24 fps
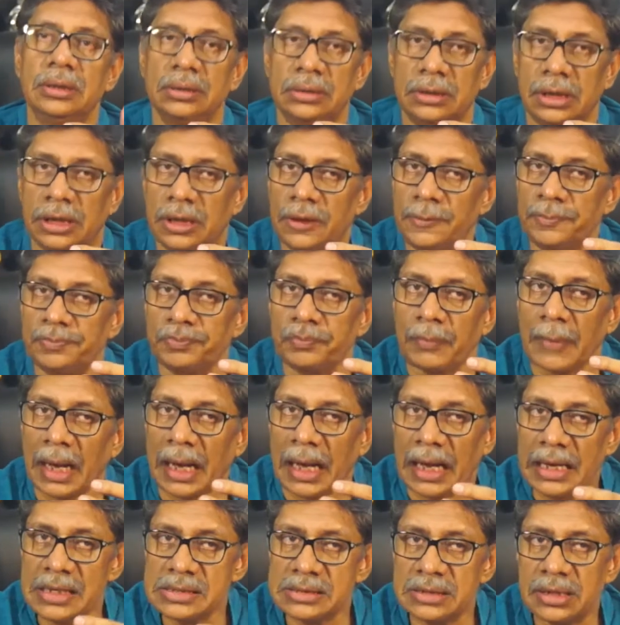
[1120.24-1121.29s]
The
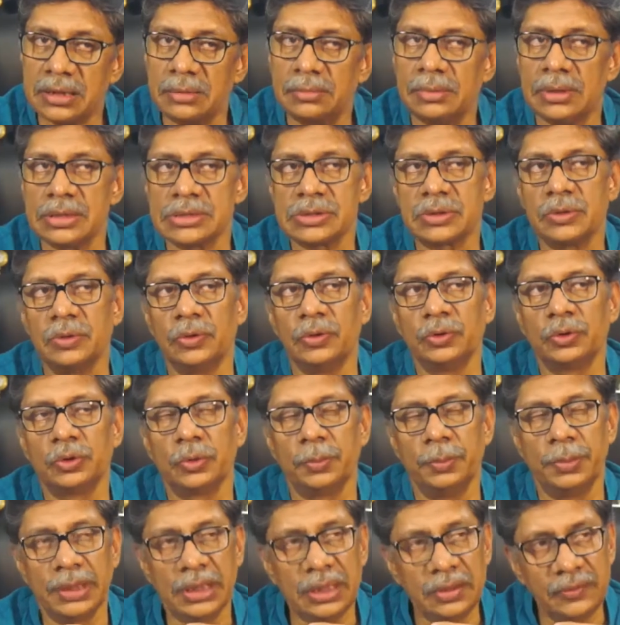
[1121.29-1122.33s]
answer must go on to
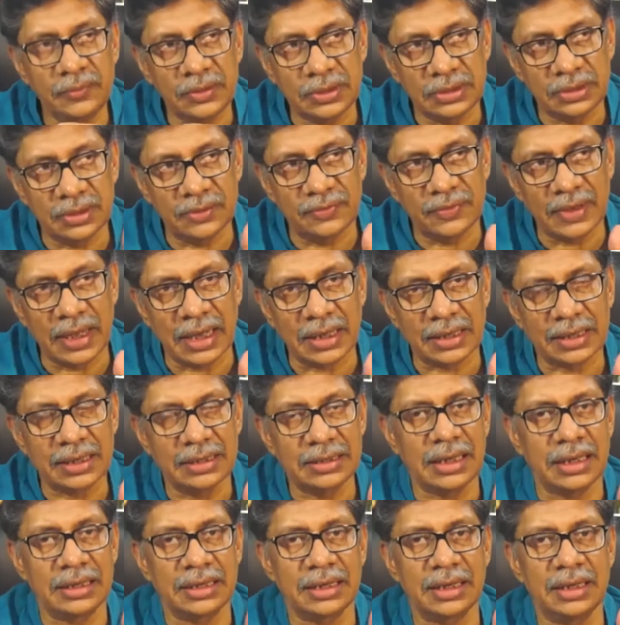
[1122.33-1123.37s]
begin with the fact
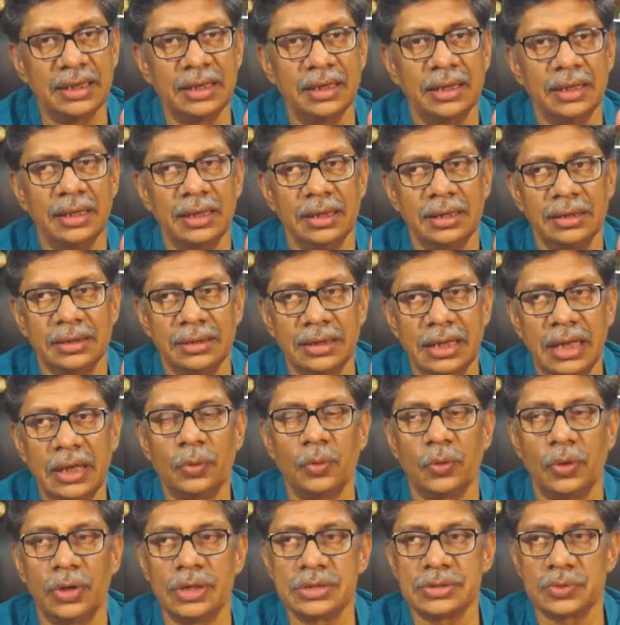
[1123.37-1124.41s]
that
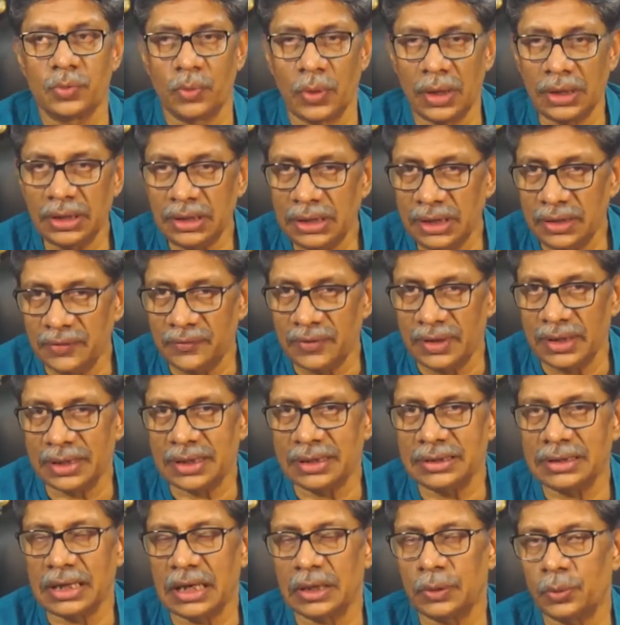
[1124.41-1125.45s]
there was one event
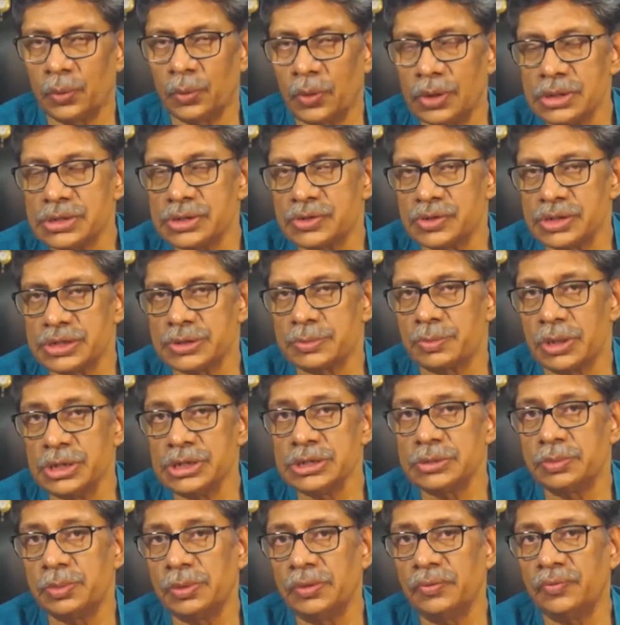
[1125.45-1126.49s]
that was
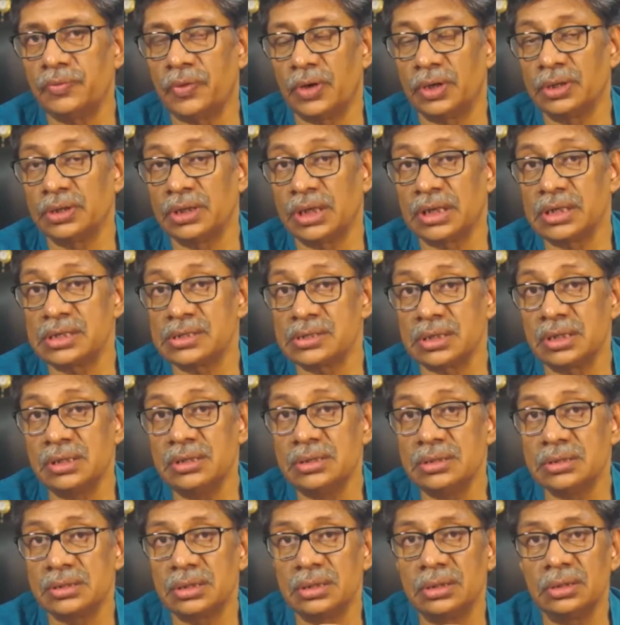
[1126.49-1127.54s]
responsible for the
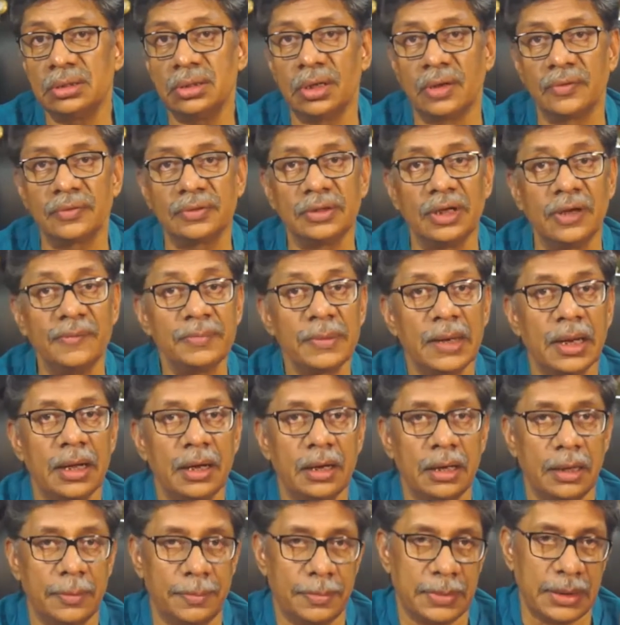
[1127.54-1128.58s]
extinction of the
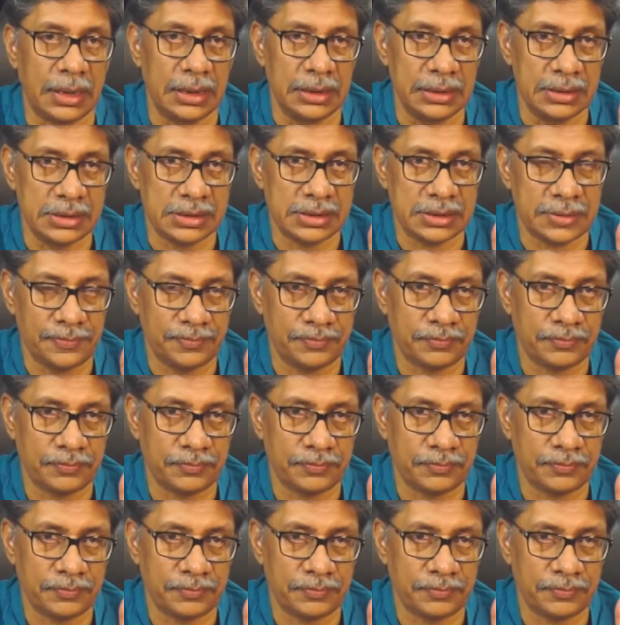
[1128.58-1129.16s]
reptiles.